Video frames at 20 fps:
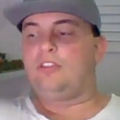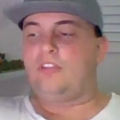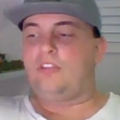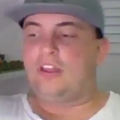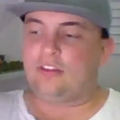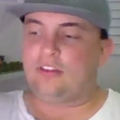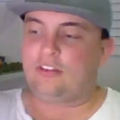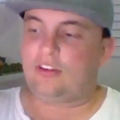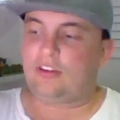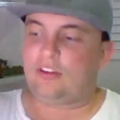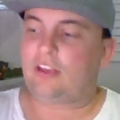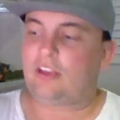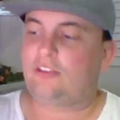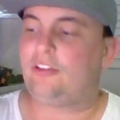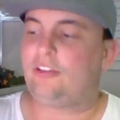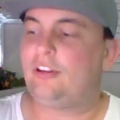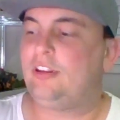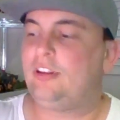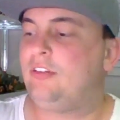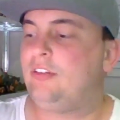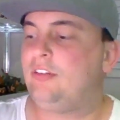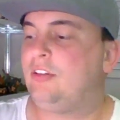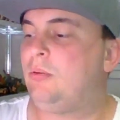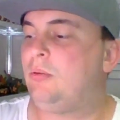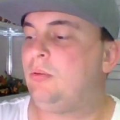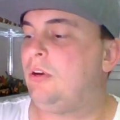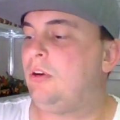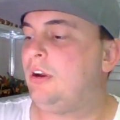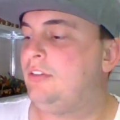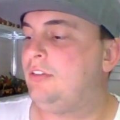that's actually
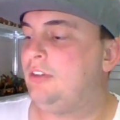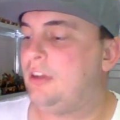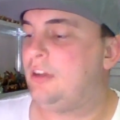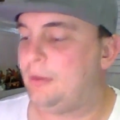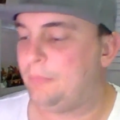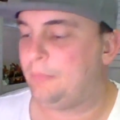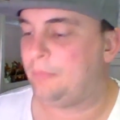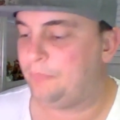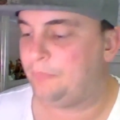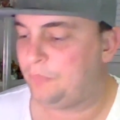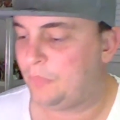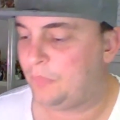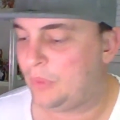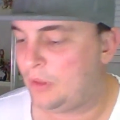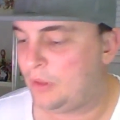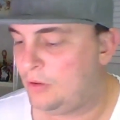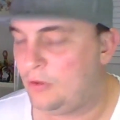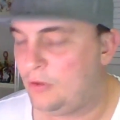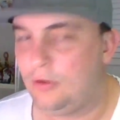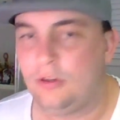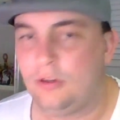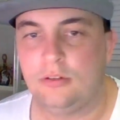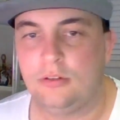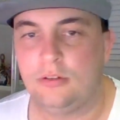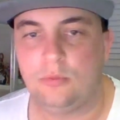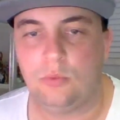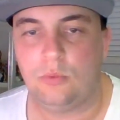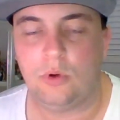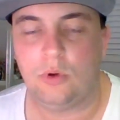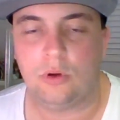quite
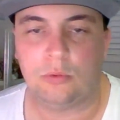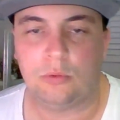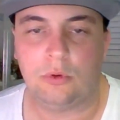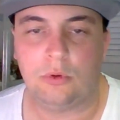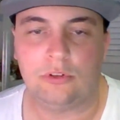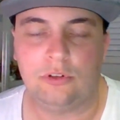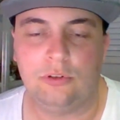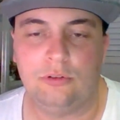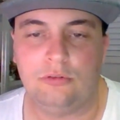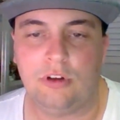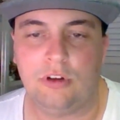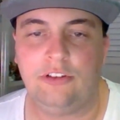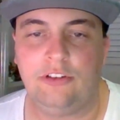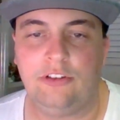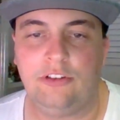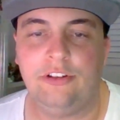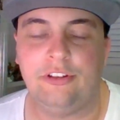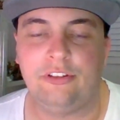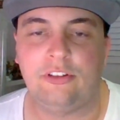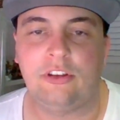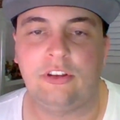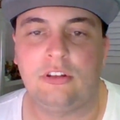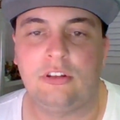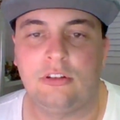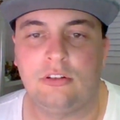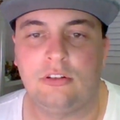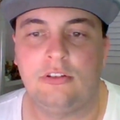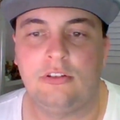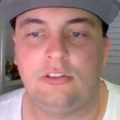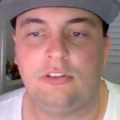World War II Russian-esque.
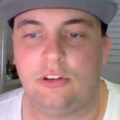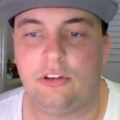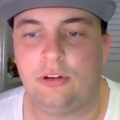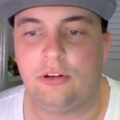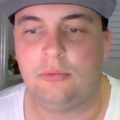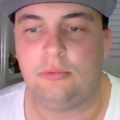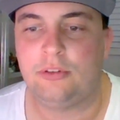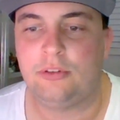So I'm